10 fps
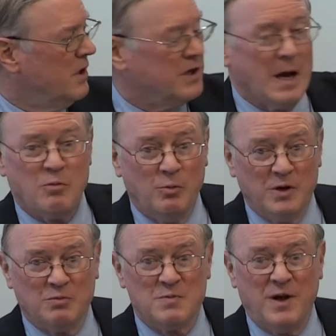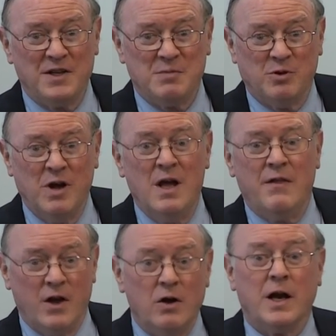April wasn't responsible.
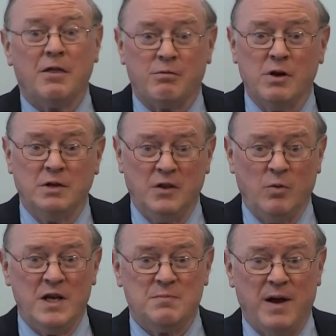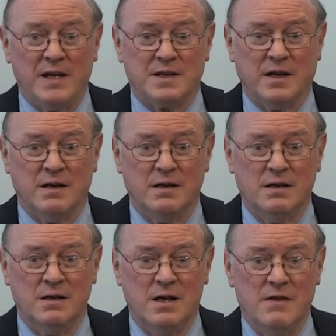They all got thrown in the wastebasket.
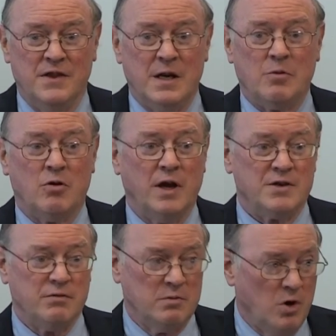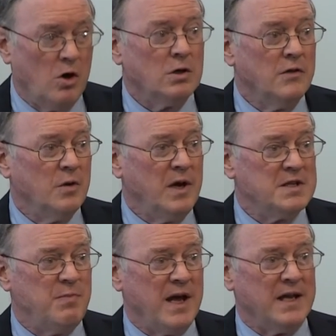The Democrats threw them all in the
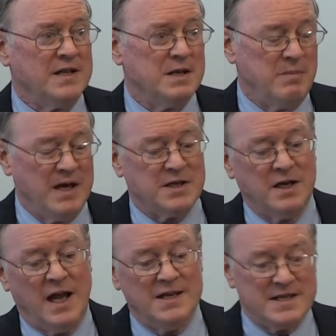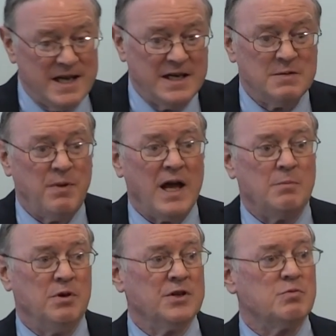wastebasket and sent us back
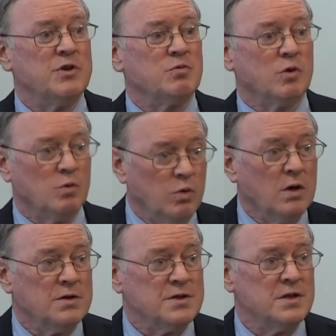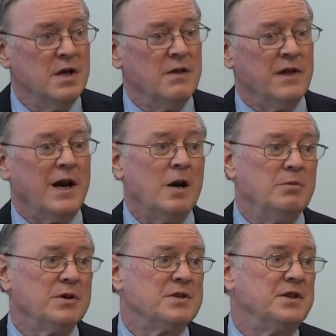bills which were worse than our
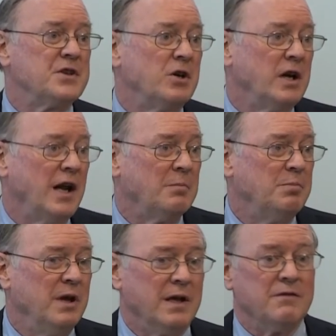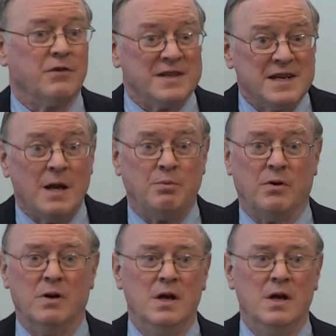bills had started out being. For example,